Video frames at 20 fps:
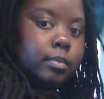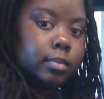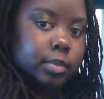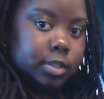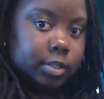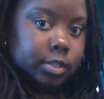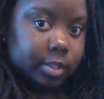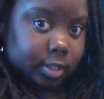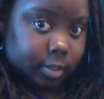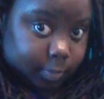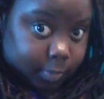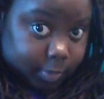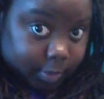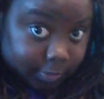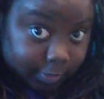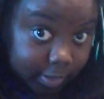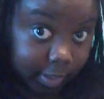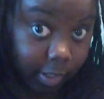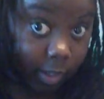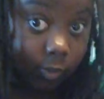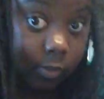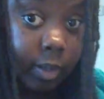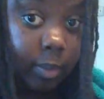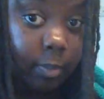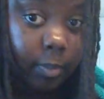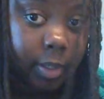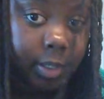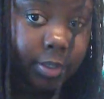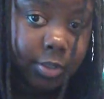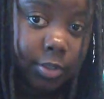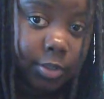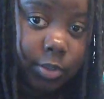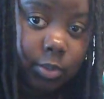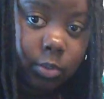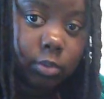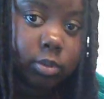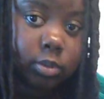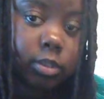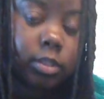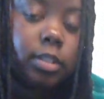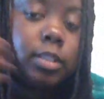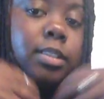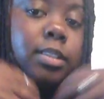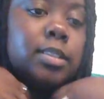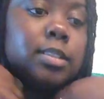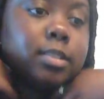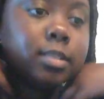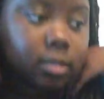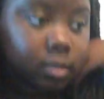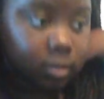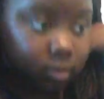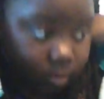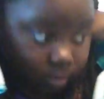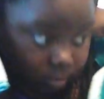Just gonna put that around my shoulders.